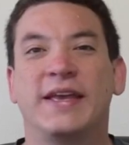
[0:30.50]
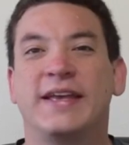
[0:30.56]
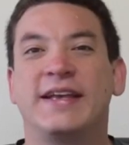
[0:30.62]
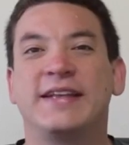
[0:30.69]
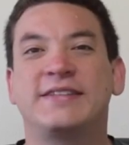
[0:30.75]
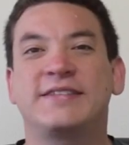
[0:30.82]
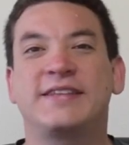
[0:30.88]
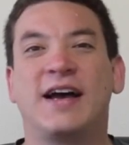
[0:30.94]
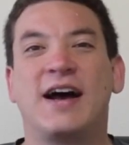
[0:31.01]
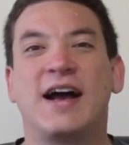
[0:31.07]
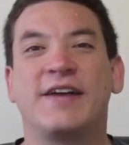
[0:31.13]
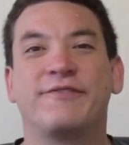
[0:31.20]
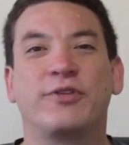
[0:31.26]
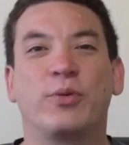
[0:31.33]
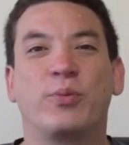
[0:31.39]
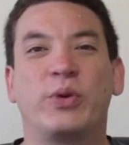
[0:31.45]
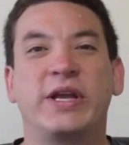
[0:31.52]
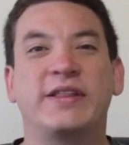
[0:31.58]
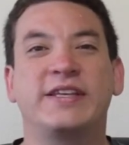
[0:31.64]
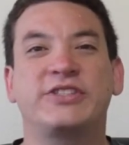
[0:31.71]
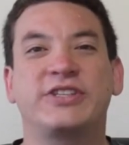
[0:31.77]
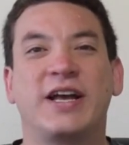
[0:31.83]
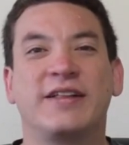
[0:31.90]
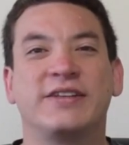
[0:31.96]
It's time for
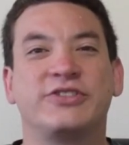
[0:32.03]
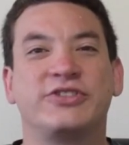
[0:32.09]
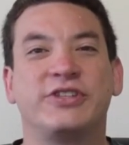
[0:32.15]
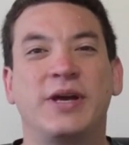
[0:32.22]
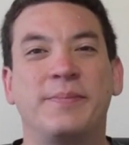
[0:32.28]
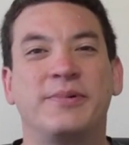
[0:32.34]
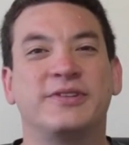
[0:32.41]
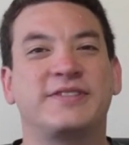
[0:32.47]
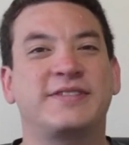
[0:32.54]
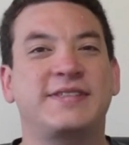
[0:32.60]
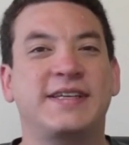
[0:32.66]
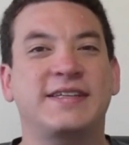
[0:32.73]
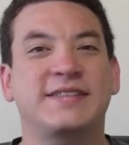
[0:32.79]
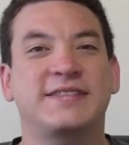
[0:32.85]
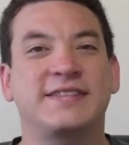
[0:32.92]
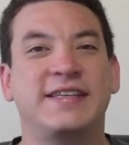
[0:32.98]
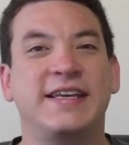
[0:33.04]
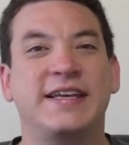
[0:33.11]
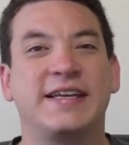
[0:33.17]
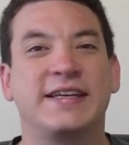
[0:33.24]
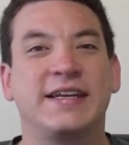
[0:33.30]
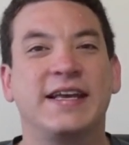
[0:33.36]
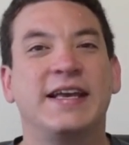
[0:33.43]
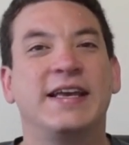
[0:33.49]
weekly challenge number
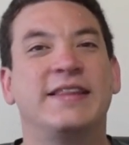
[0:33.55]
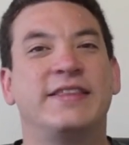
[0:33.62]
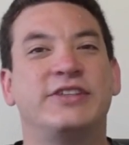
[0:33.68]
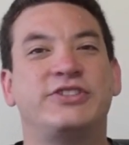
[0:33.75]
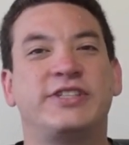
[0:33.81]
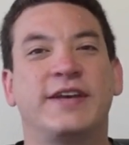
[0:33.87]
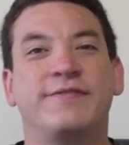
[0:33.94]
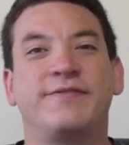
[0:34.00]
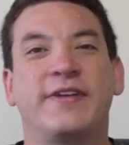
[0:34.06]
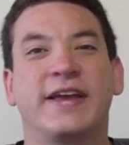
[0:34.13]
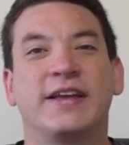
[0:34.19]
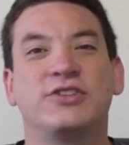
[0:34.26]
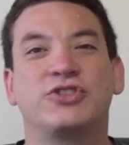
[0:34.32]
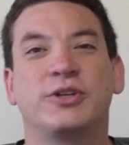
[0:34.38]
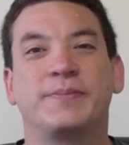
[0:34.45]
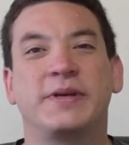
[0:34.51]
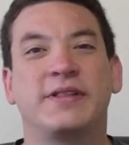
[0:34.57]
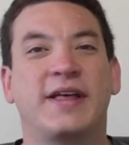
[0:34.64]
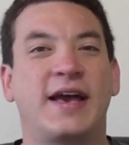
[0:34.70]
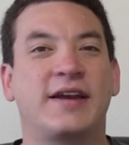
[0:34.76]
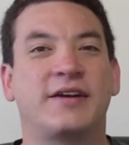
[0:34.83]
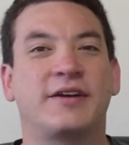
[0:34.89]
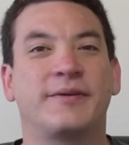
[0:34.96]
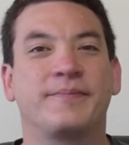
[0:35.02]
16, the Gemfan Trippy
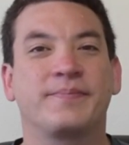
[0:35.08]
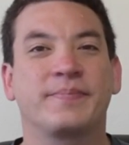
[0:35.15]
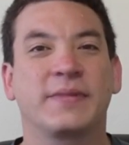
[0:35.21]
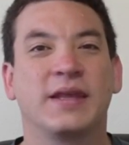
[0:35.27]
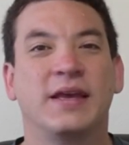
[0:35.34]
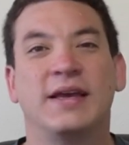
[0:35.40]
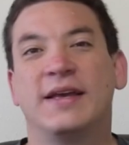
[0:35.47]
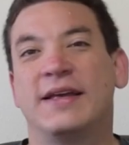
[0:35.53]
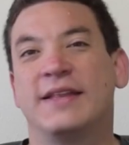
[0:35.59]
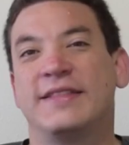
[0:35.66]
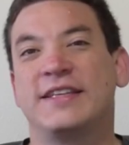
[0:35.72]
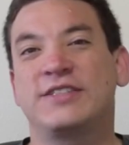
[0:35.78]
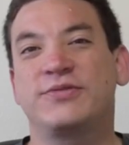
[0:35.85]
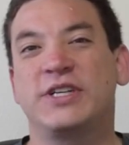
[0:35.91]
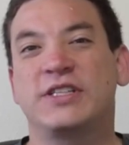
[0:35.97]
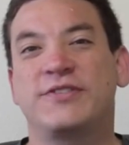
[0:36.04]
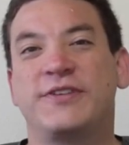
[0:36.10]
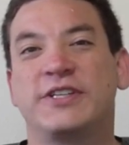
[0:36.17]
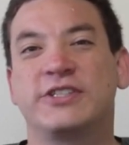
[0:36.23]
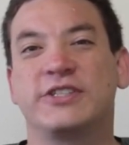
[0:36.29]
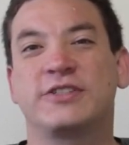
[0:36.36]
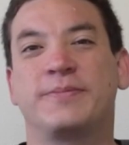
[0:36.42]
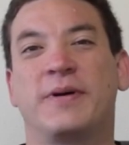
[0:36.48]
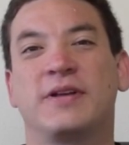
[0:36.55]
ladder. This week's
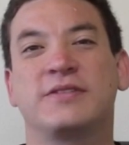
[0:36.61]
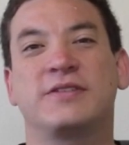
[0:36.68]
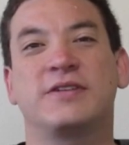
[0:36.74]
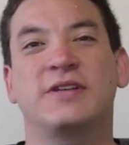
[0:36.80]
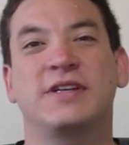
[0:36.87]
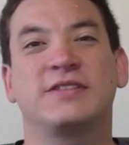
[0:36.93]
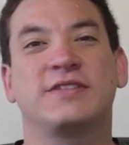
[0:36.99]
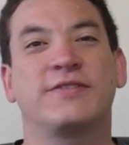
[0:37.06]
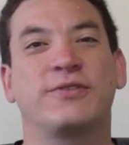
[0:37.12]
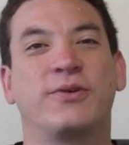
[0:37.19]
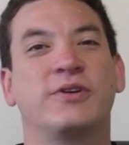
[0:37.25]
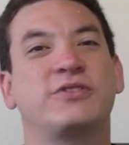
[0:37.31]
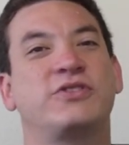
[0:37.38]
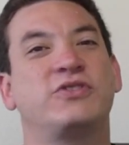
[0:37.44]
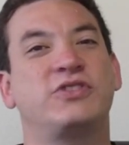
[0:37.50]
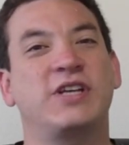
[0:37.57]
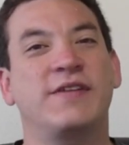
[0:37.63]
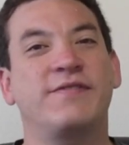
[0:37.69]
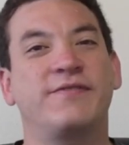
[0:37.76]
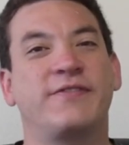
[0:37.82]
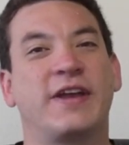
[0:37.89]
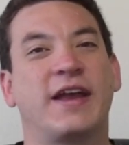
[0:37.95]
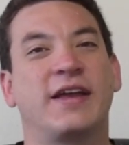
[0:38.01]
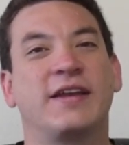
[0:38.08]
featured sponsor is of course
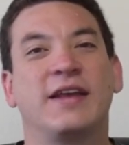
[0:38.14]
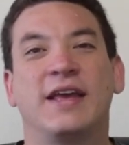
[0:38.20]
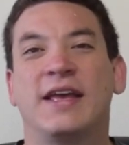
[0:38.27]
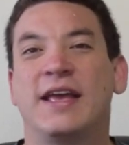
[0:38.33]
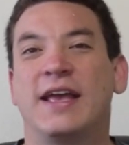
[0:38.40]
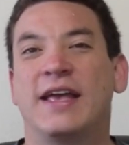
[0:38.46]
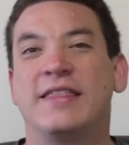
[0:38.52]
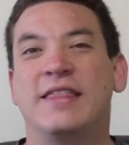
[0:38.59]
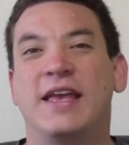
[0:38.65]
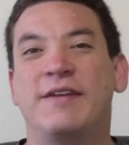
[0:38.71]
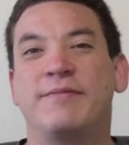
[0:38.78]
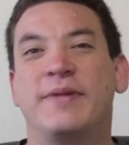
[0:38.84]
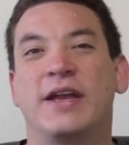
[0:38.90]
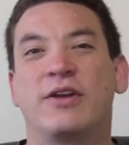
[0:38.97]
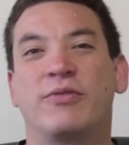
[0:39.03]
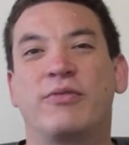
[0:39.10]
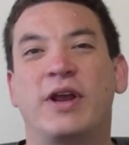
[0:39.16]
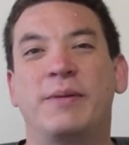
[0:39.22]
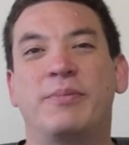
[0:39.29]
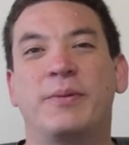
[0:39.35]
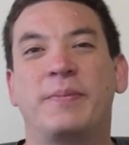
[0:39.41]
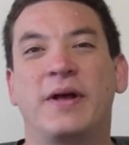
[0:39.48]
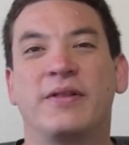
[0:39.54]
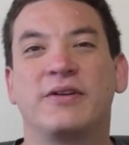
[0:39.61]
Gemfan, and they make great
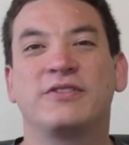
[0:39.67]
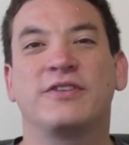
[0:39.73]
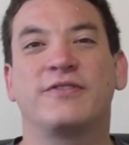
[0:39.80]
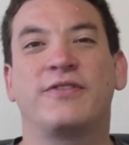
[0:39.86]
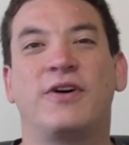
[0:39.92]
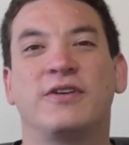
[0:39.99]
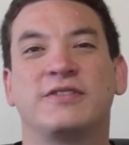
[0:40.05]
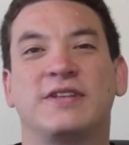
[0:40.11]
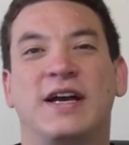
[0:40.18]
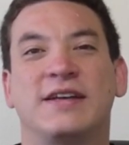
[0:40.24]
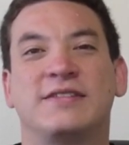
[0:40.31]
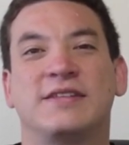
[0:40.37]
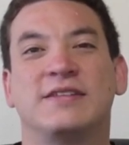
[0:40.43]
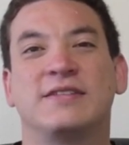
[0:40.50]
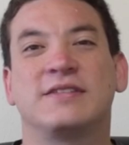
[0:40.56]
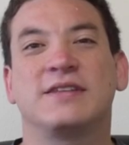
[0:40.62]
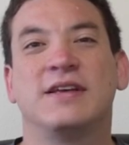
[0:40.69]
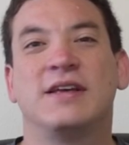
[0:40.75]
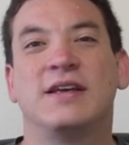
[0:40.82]
propellers of all sizes.